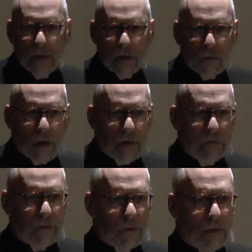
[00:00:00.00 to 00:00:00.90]
His
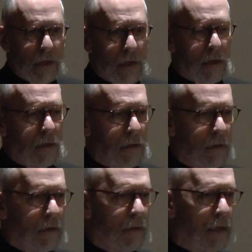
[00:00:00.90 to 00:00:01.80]
wife, Drusilla,
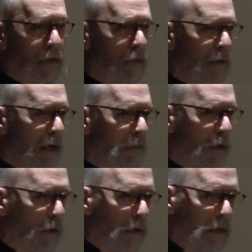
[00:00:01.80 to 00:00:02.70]
that's her
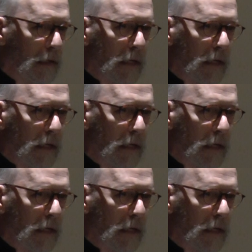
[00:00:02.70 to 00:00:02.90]
name according to